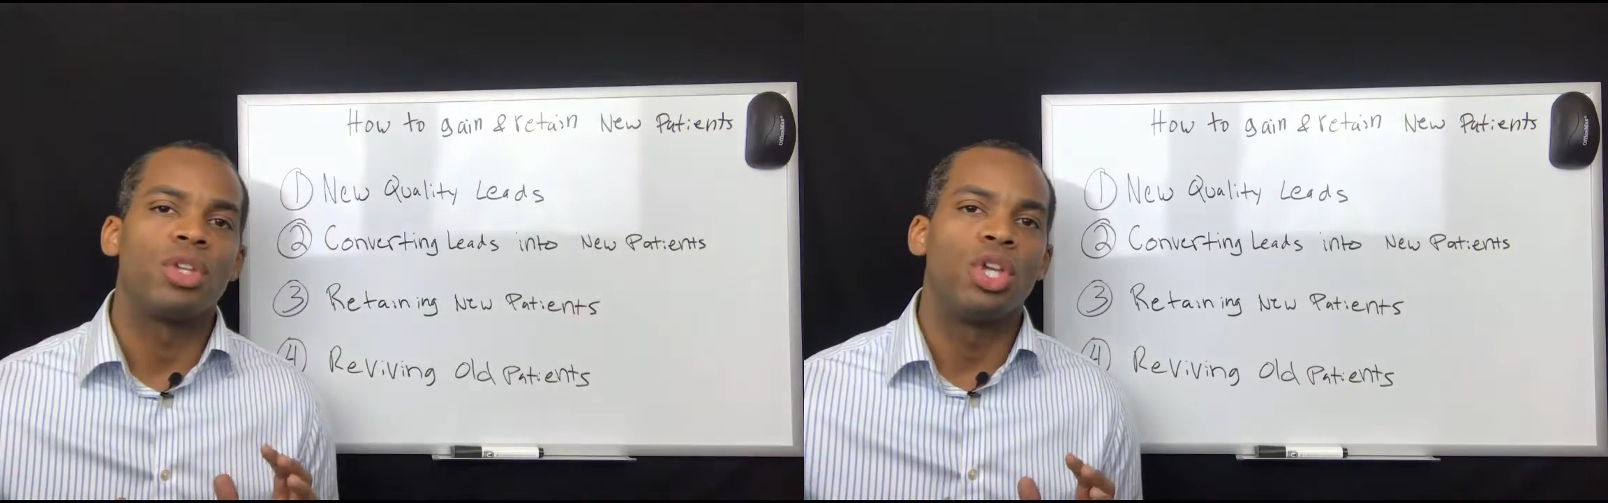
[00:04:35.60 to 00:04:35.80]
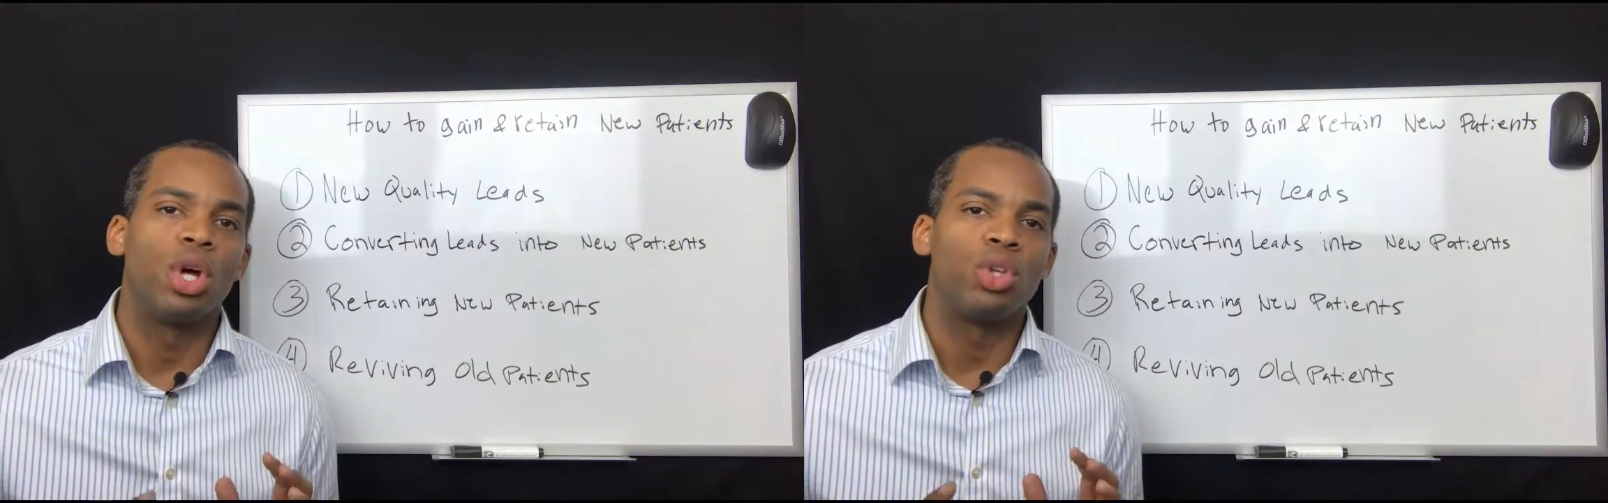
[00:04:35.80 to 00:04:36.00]

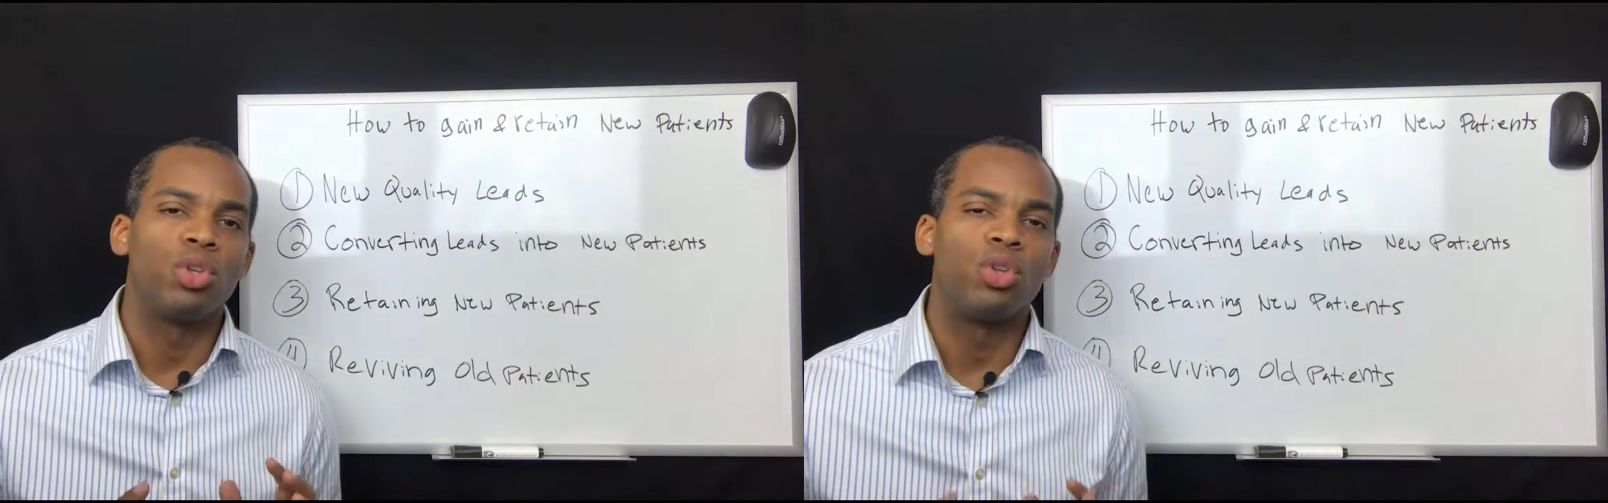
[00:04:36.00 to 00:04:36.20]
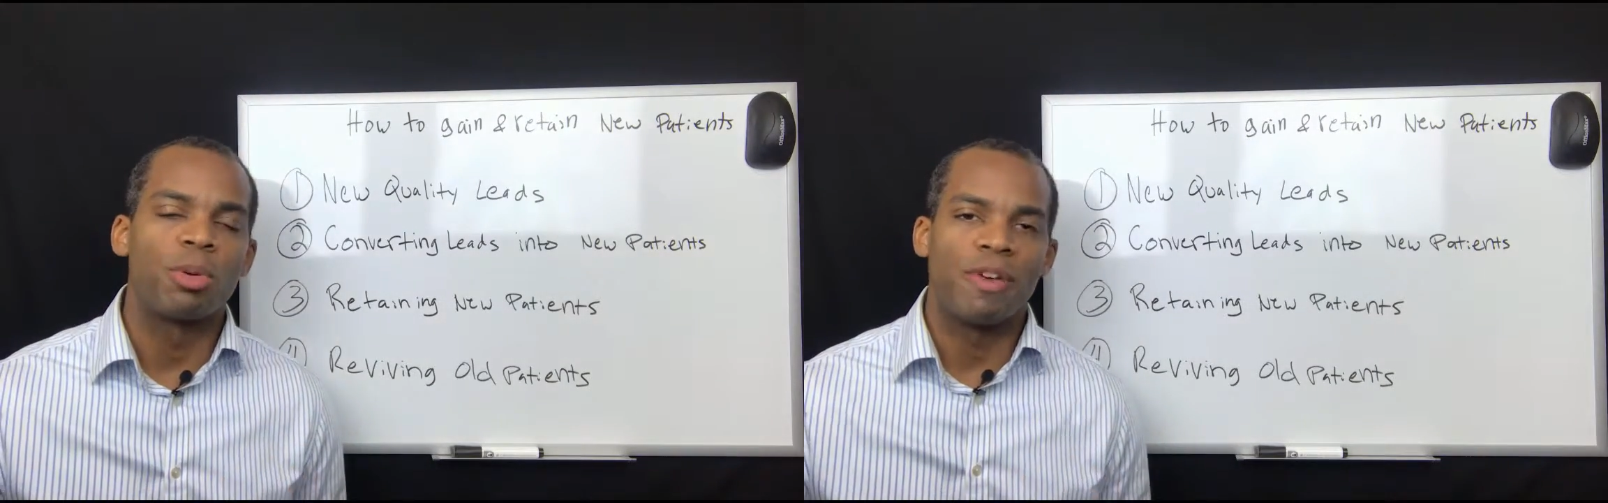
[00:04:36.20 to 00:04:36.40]

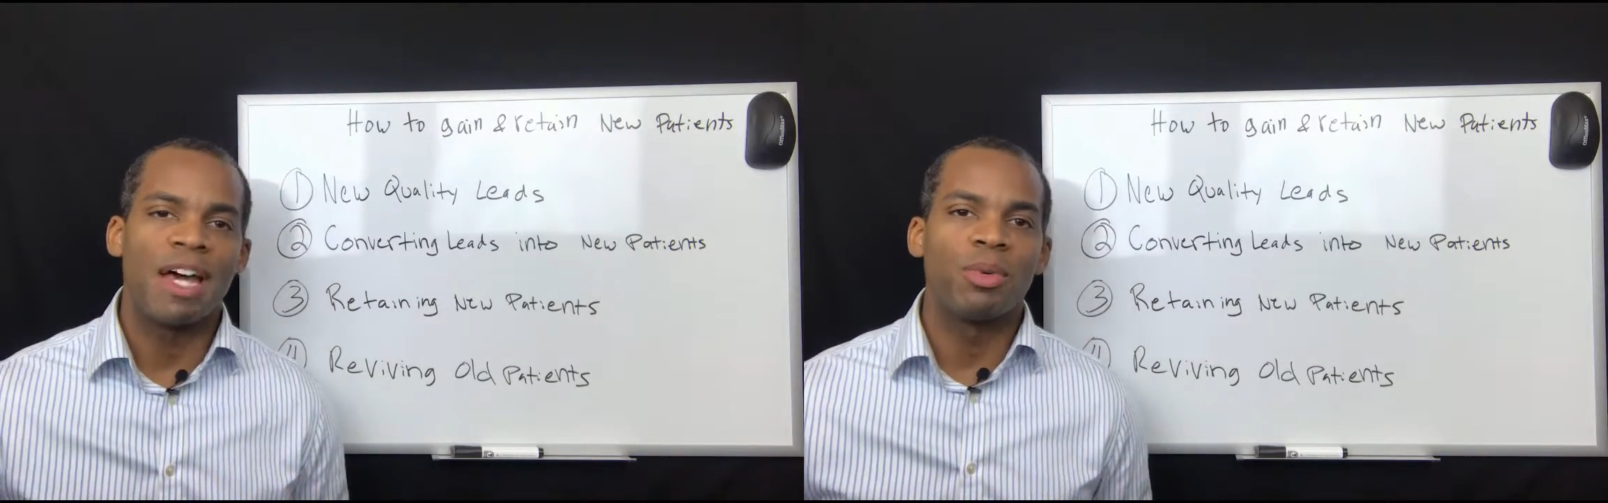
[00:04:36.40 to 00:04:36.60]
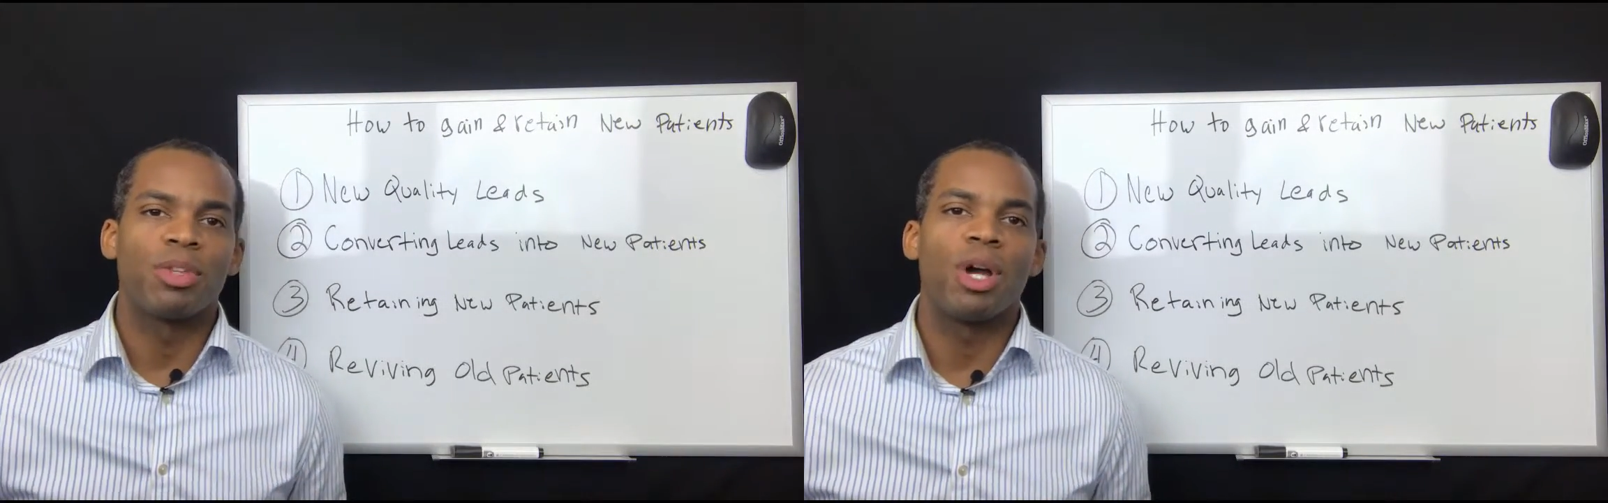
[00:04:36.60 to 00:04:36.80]
you
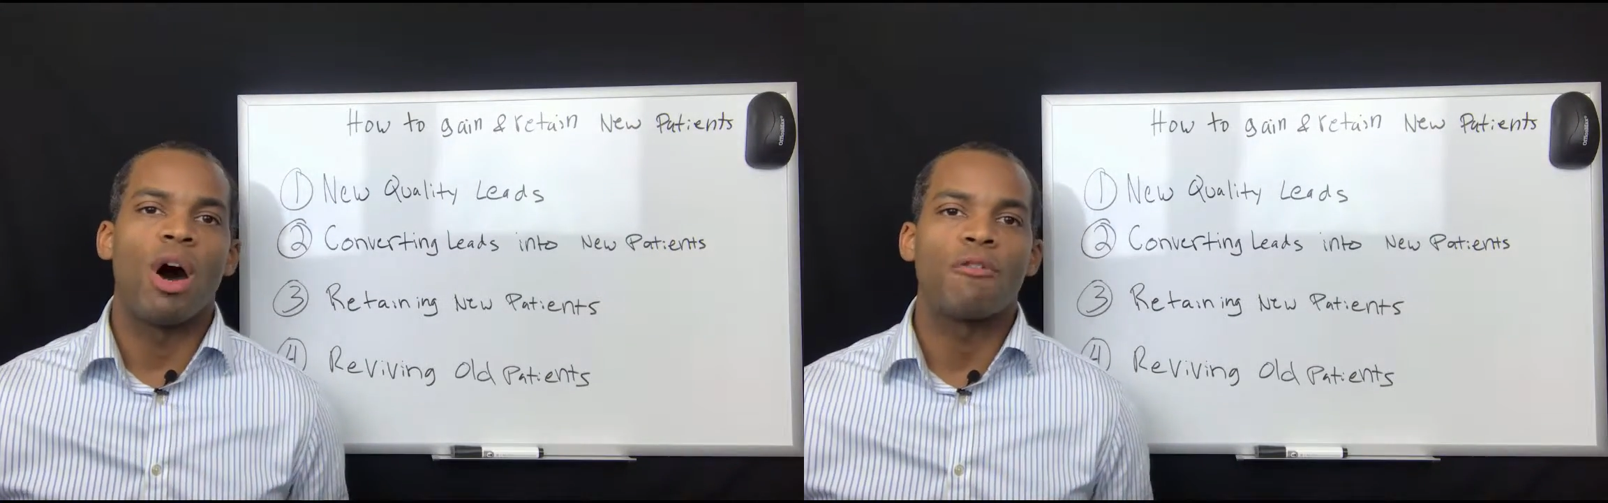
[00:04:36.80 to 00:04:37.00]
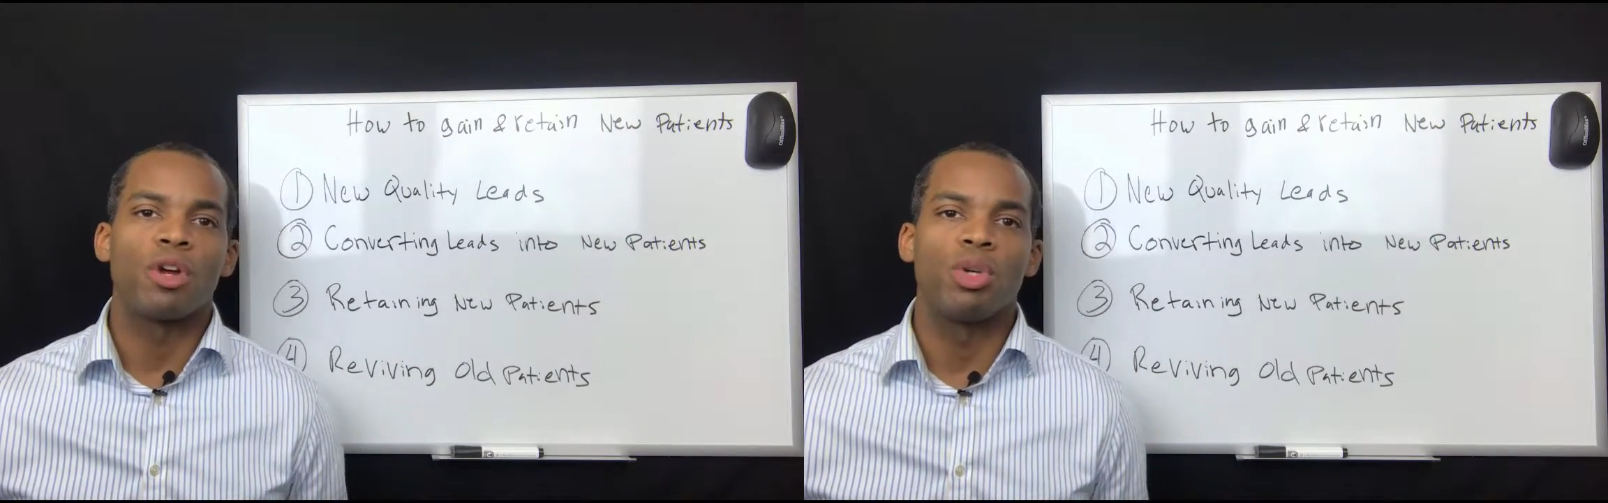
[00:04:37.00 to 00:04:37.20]
provide them with the offer,